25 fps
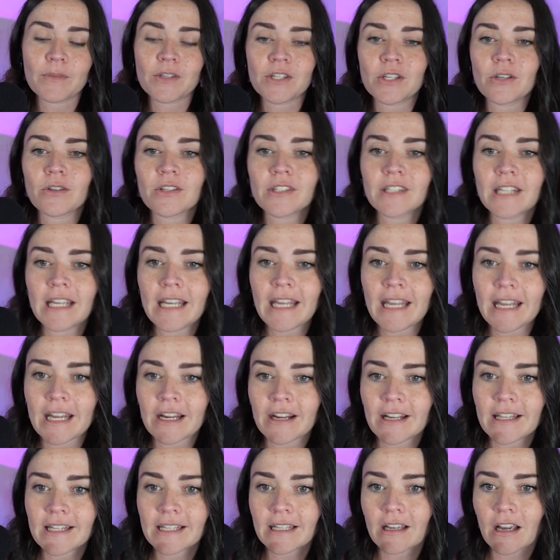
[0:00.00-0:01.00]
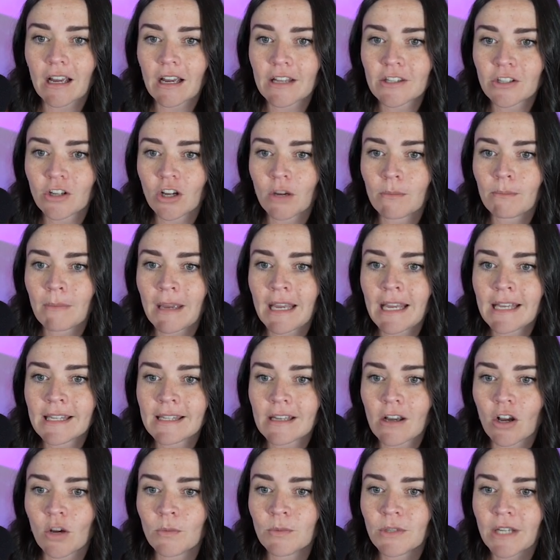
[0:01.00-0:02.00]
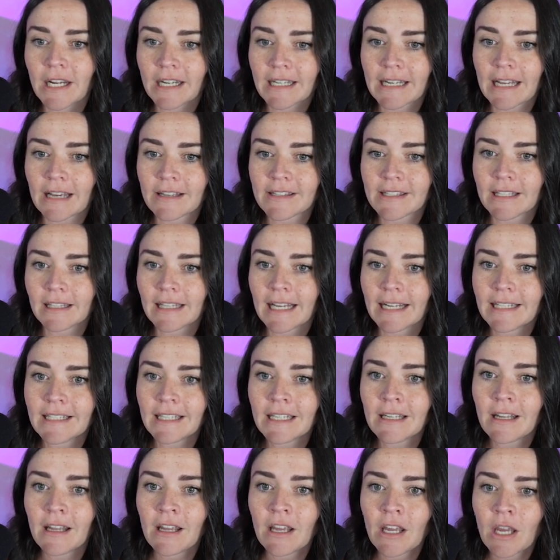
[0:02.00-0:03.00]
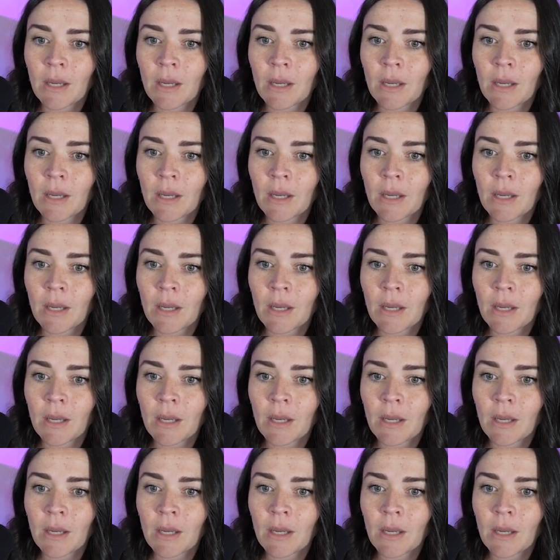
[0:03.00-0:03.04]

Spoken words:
So you'll see here, it's got me as an object now selected,